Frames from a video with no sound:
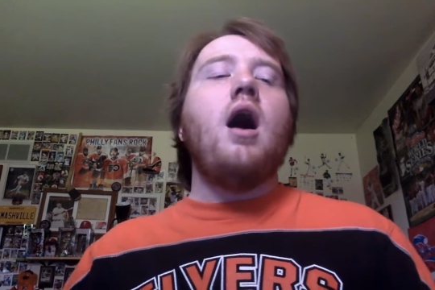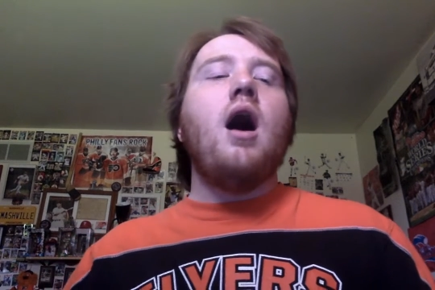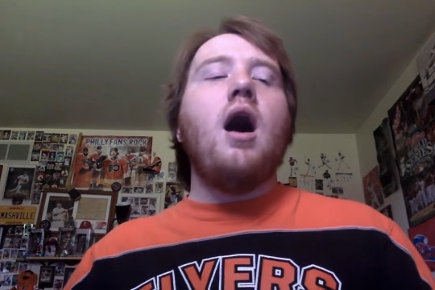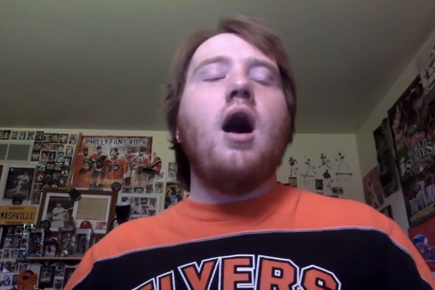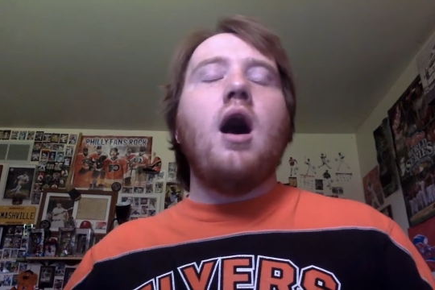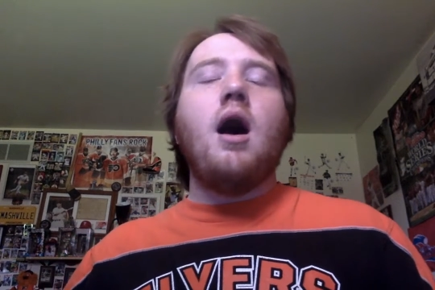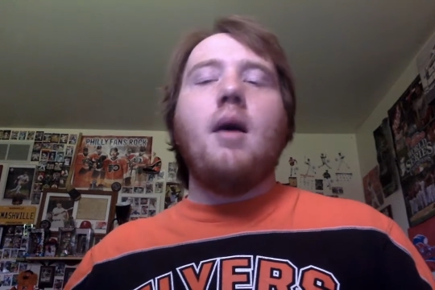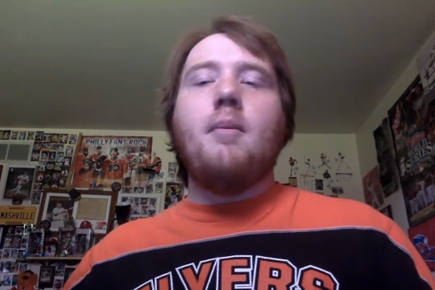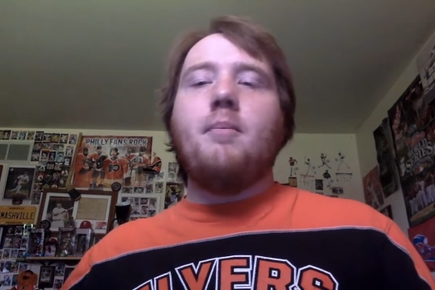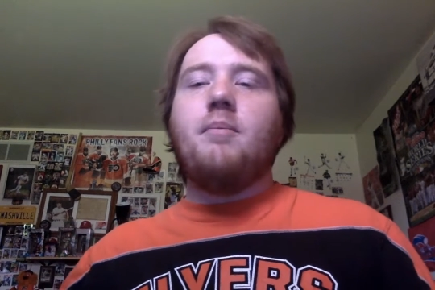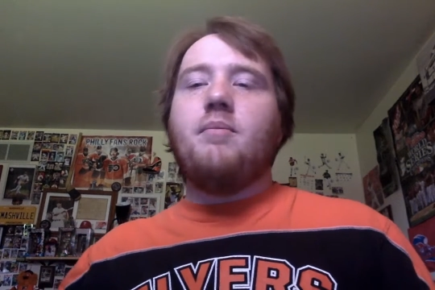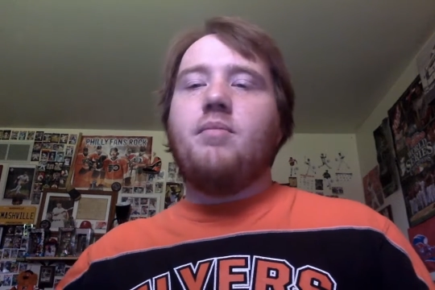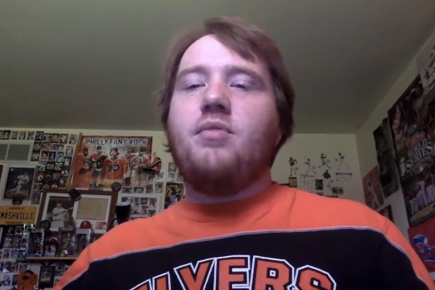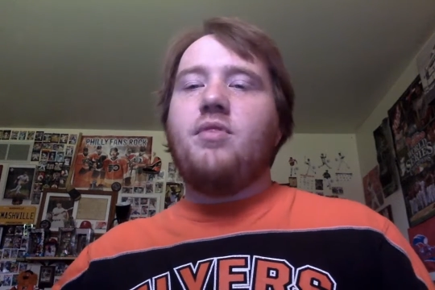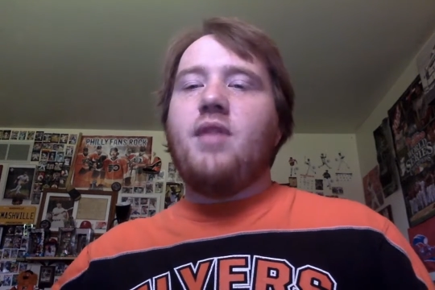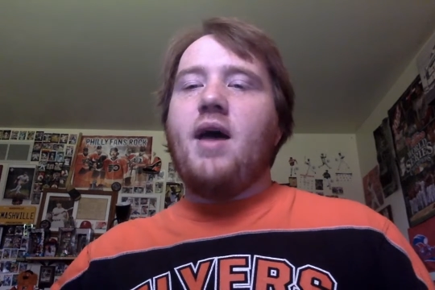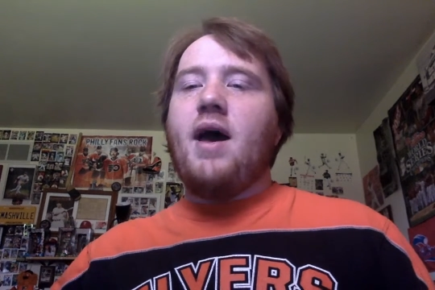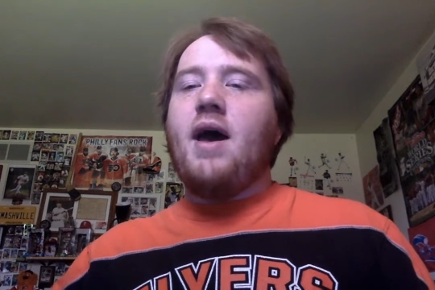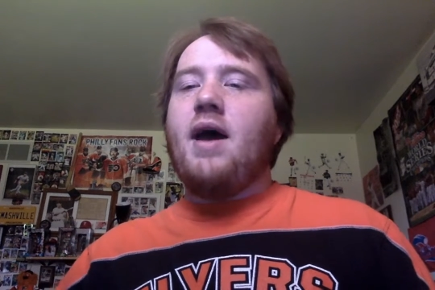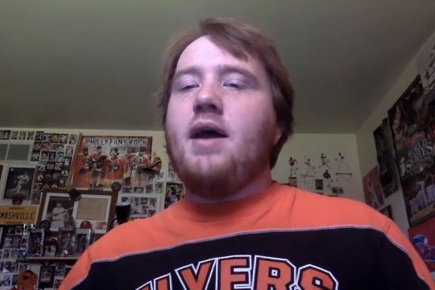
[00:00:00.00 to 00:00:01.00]
Um,
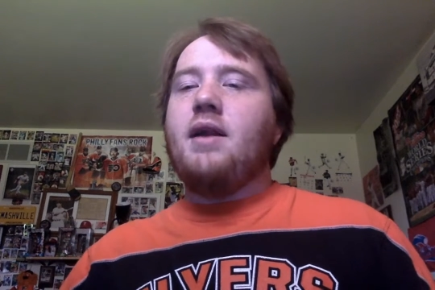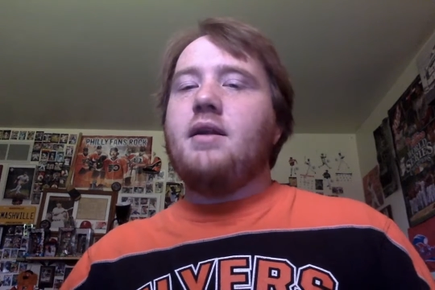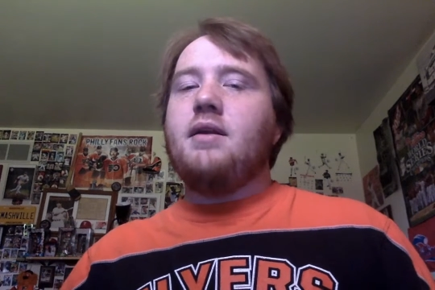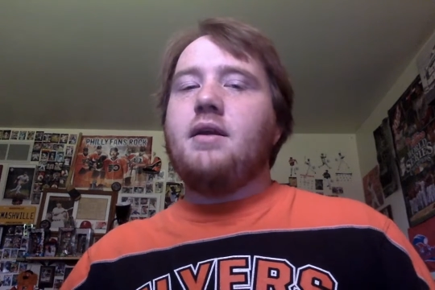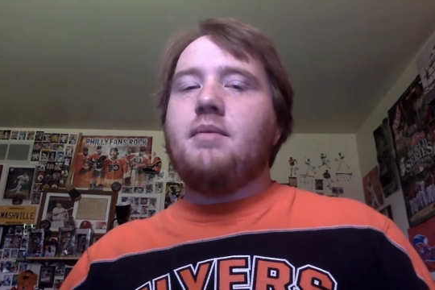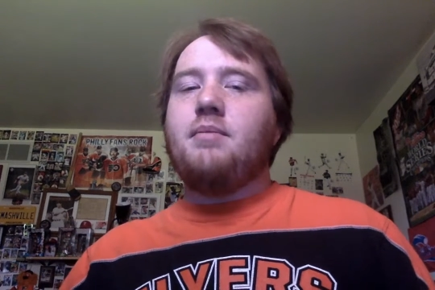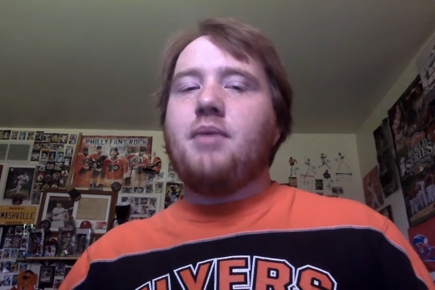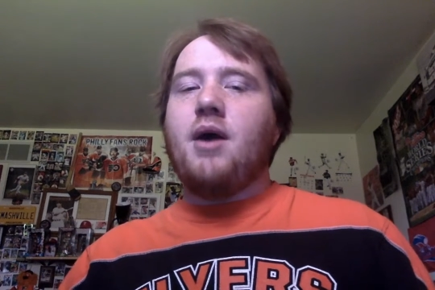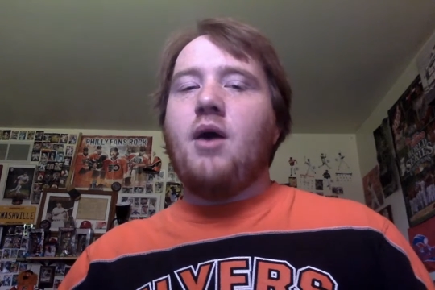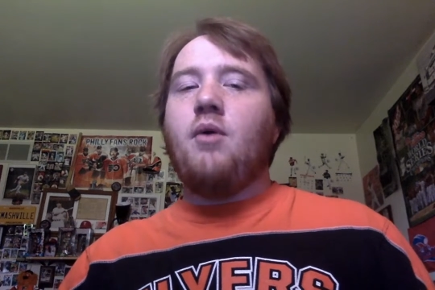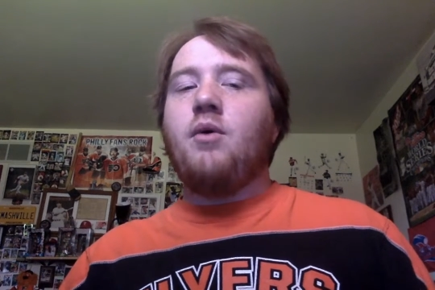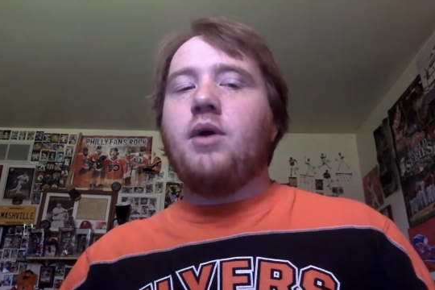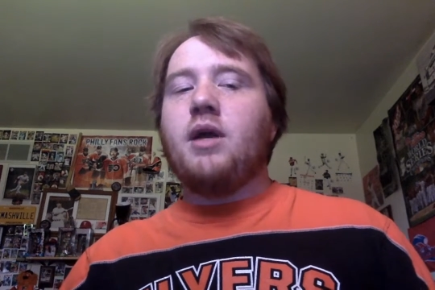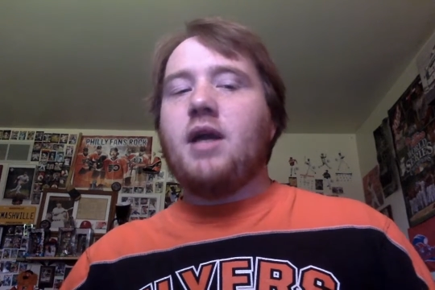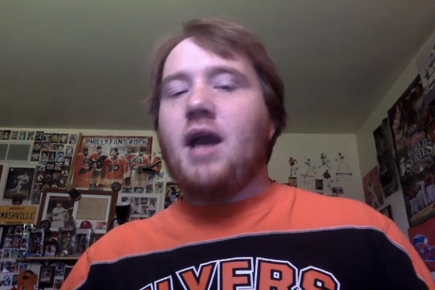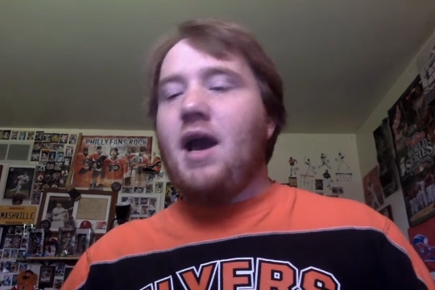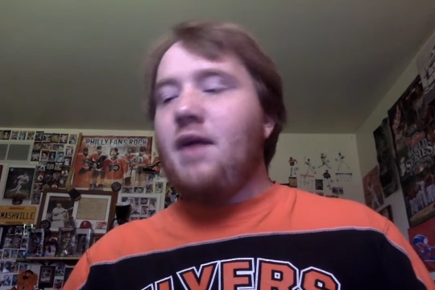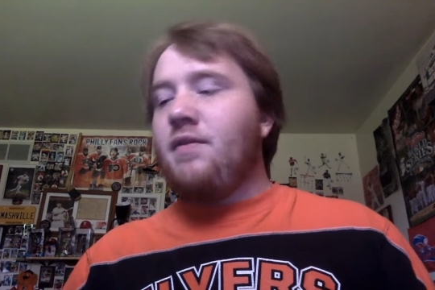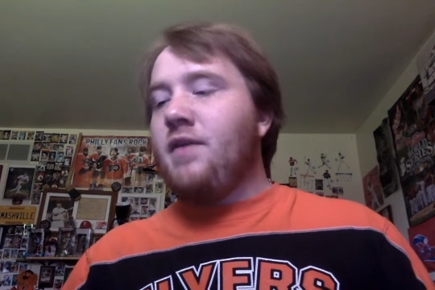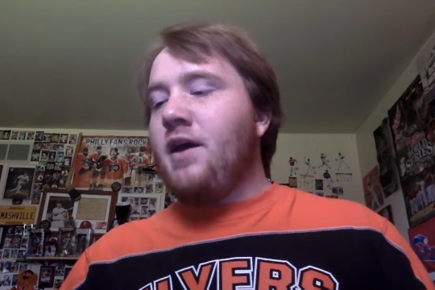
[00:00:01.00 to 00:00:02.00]
that Pelech
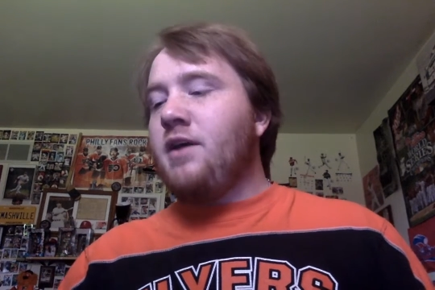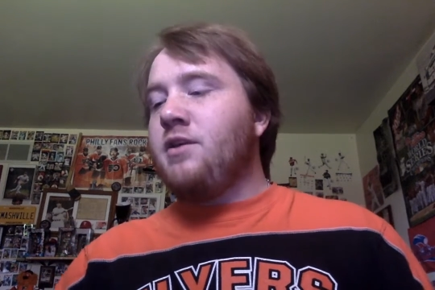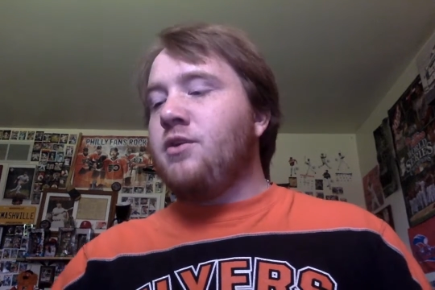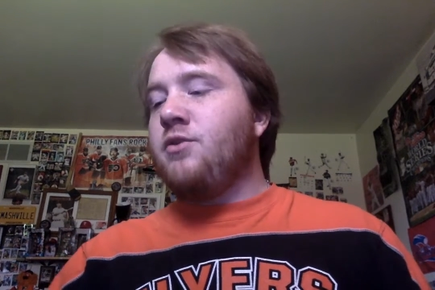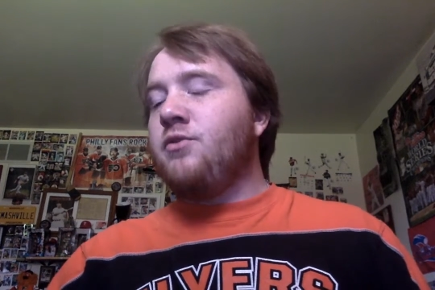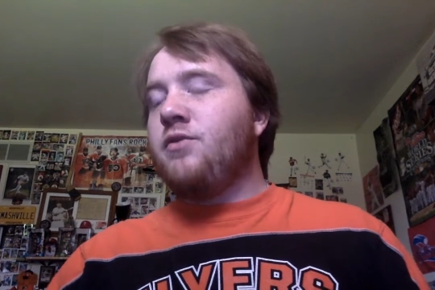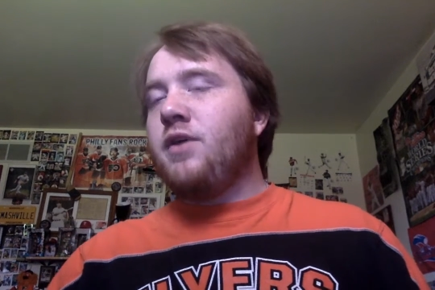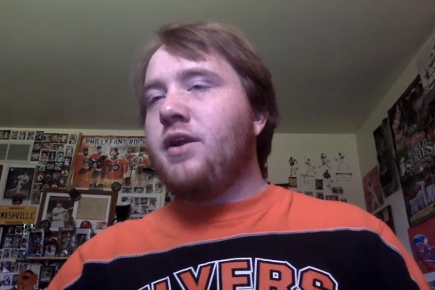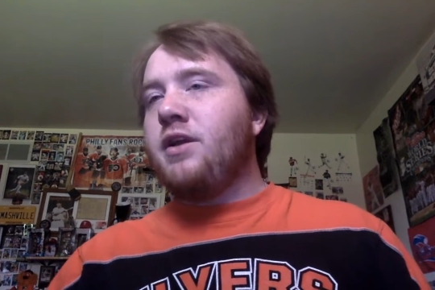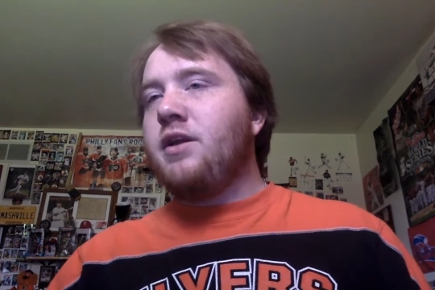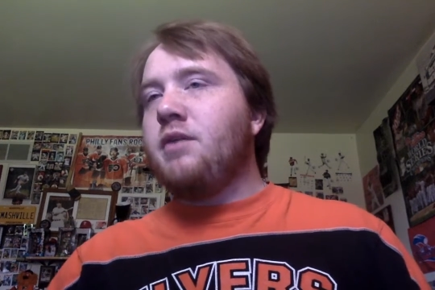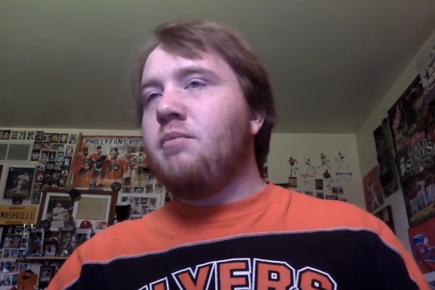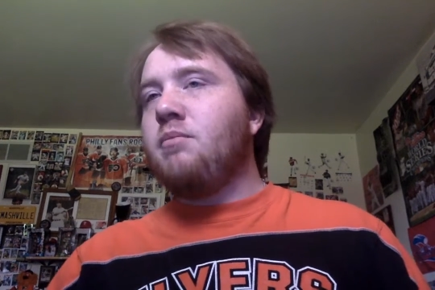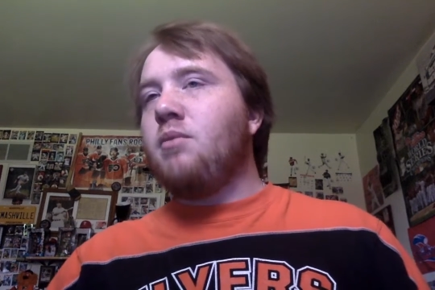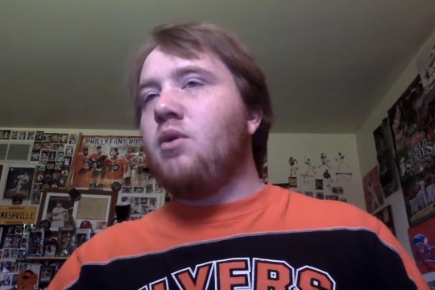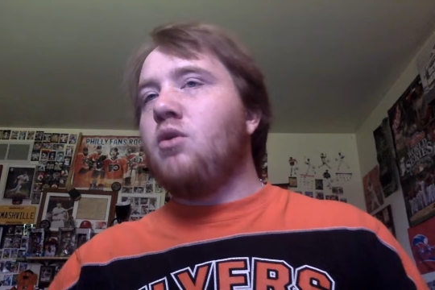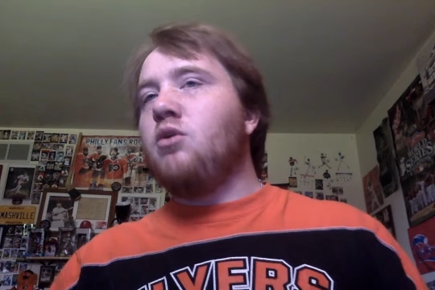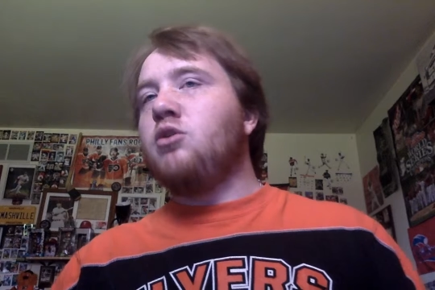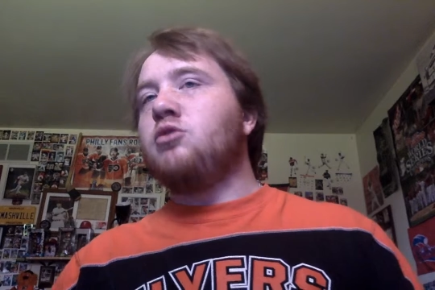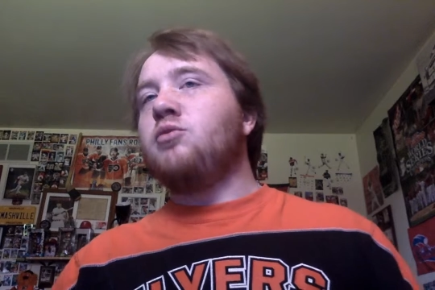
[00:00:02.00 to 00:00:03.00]
had that year that he
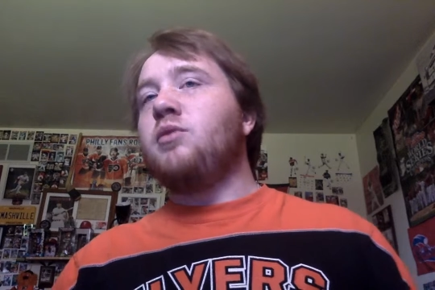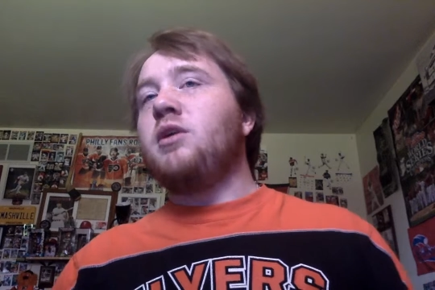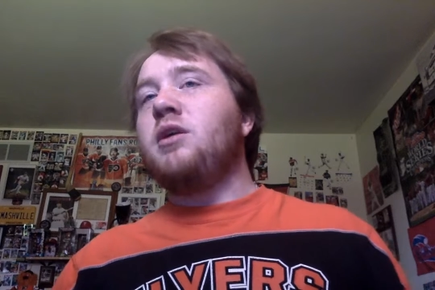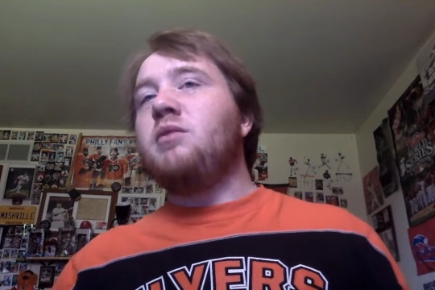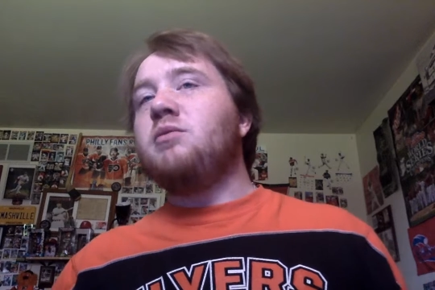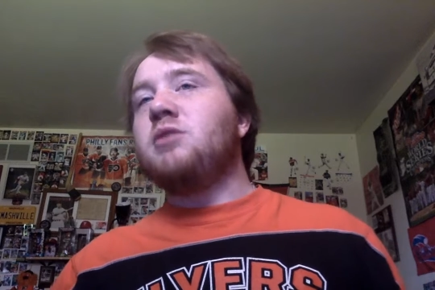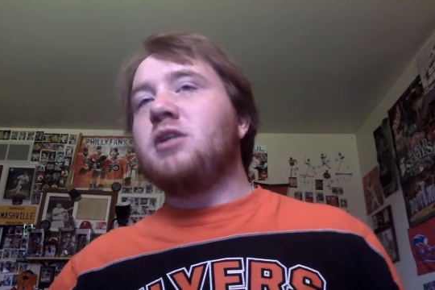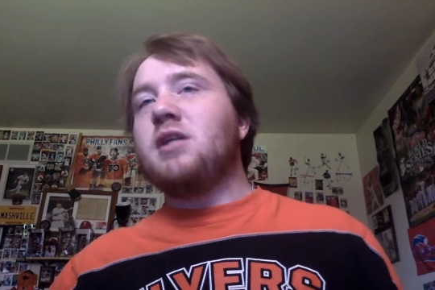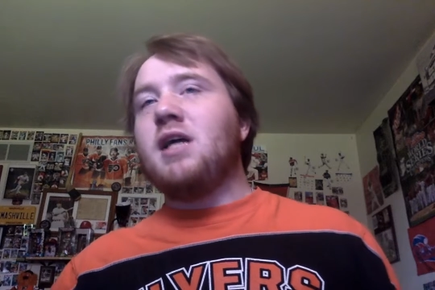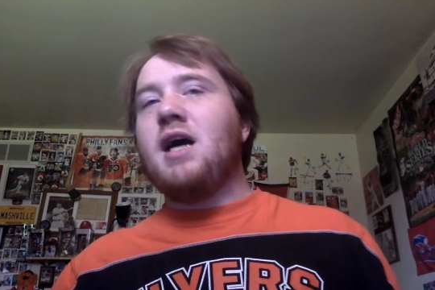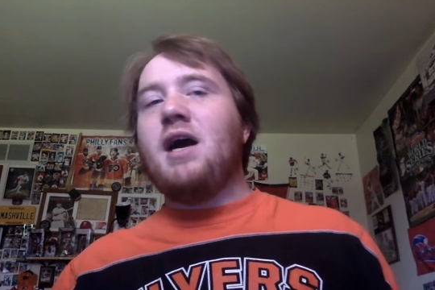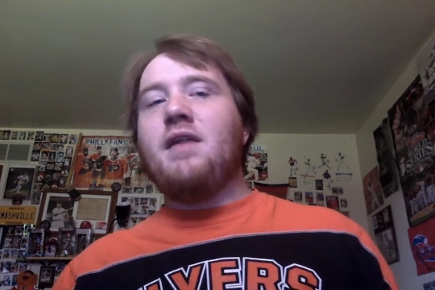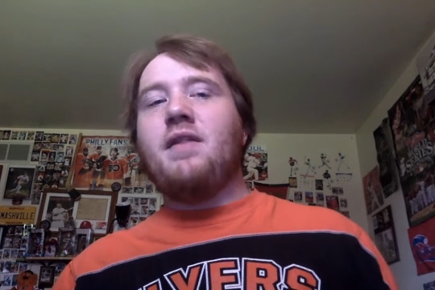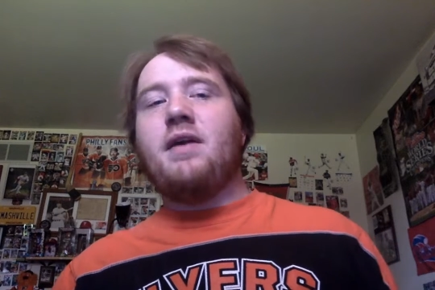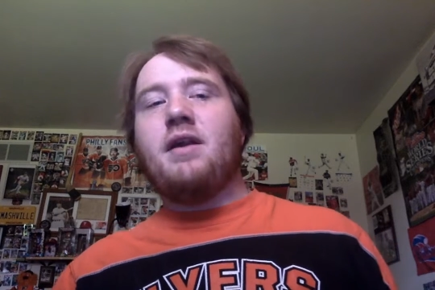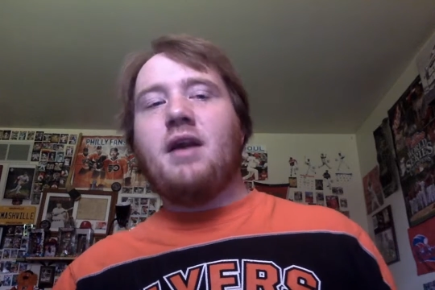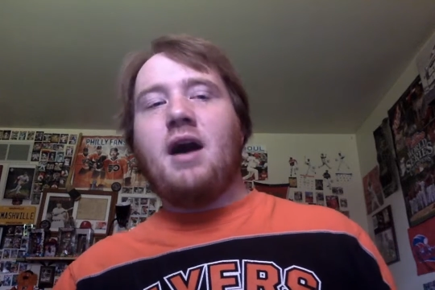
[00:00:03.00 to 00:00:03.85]
emerged when he was a guy that